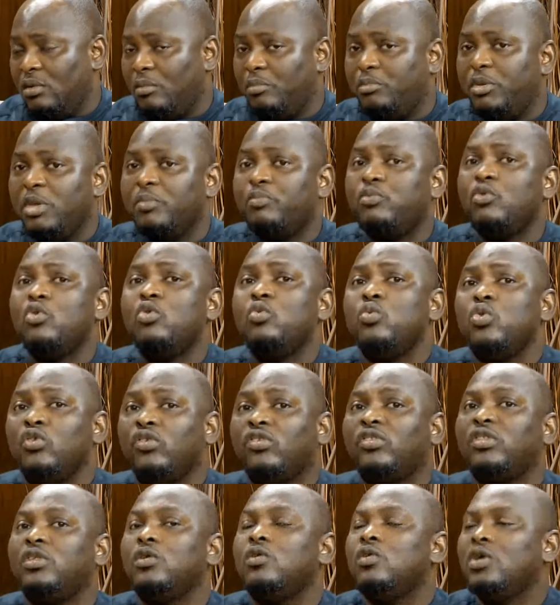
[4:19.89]
People will
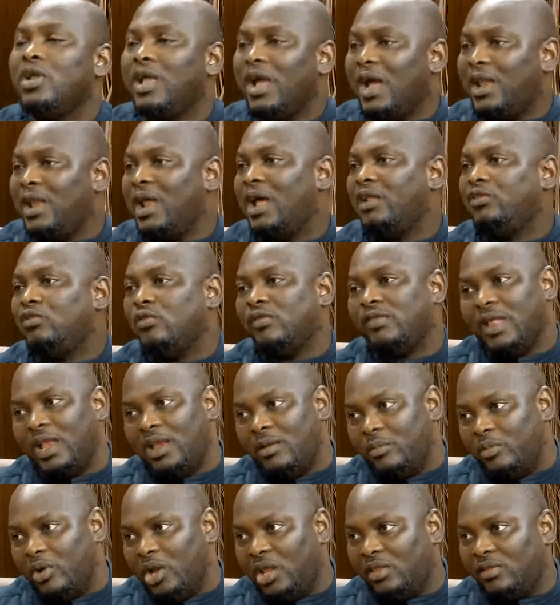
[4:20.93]
still gather to
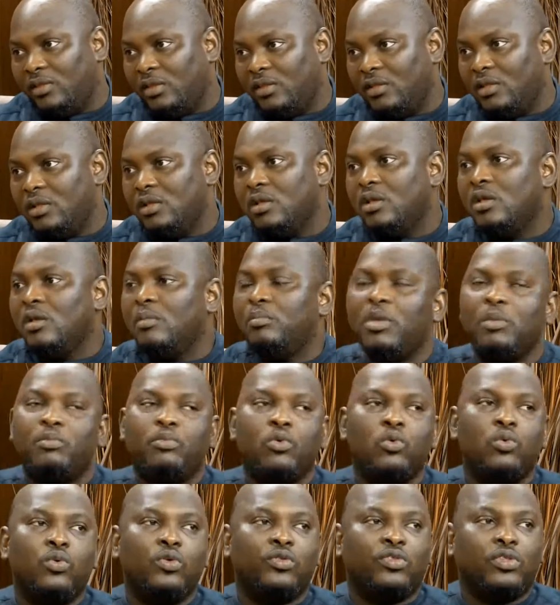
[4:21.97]
celebrate.
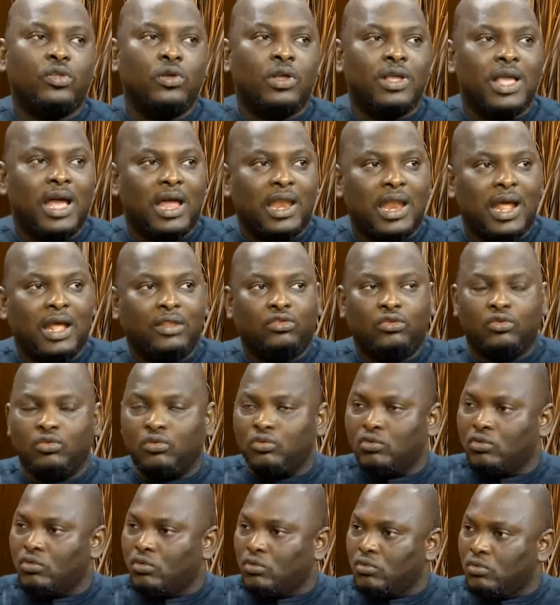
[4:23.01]
People will still gather
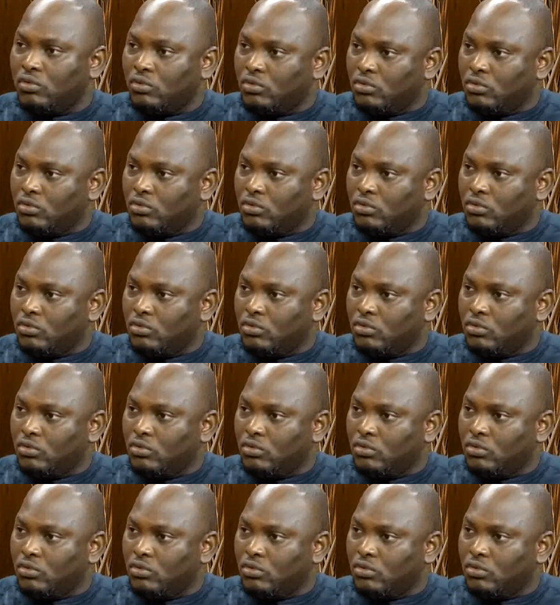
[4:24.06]
to